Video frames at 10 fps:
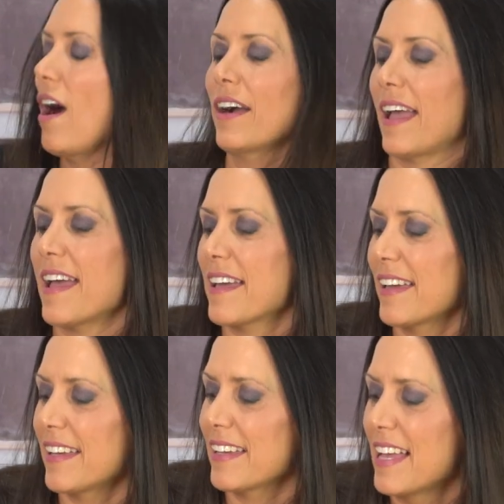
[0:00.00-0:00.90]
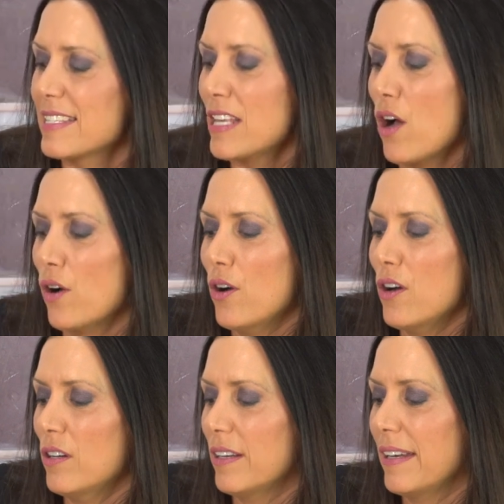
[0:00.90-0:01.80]
Okay,
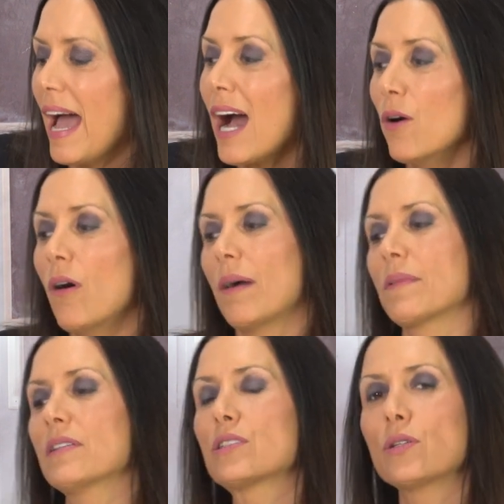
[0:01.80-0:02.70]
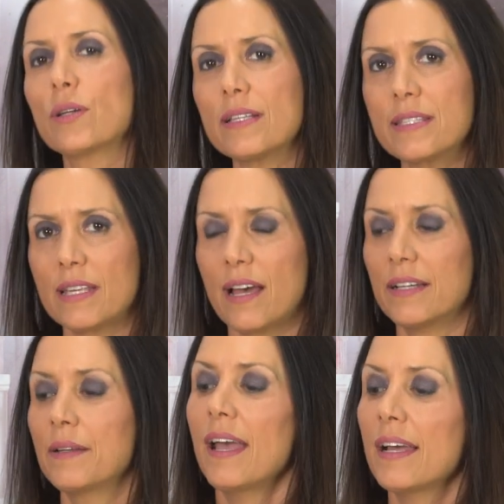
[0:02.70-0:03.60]
so now I'm going to look
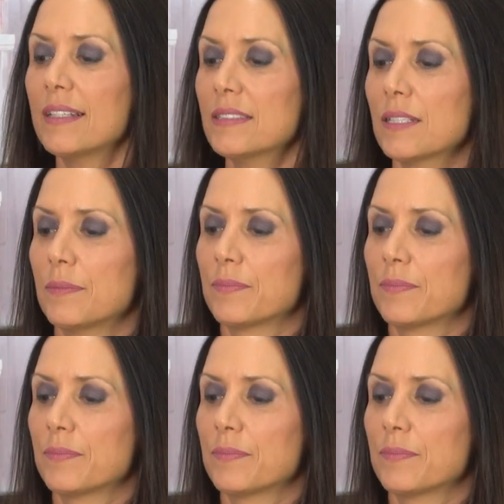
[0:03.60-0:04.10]
inside and